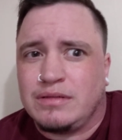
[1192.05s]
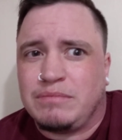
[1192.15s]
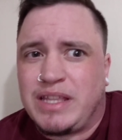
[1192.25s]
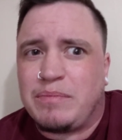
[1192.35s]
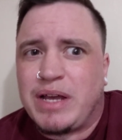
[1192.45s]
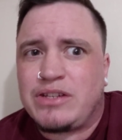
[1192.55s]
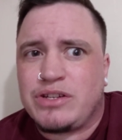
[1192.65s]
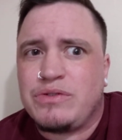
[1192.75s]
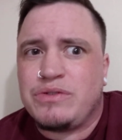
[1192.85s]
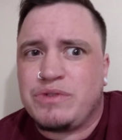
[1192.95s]
Be the best
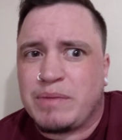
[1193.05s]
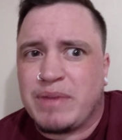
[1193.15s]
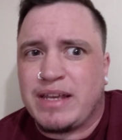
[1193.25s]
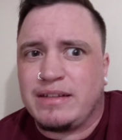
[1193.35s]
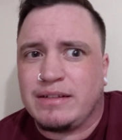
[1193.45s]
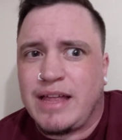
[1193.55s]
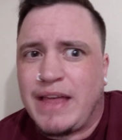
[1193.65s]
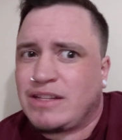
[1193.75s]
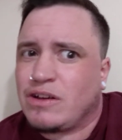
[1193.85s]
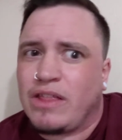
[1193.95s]
you can be. And
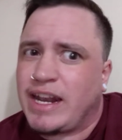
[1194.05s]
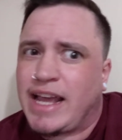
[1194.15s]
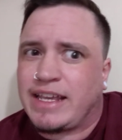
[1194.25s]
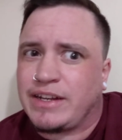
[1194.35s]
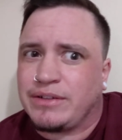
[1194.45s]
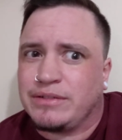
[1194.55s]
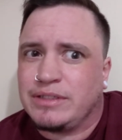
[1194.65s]
that's all that I can do.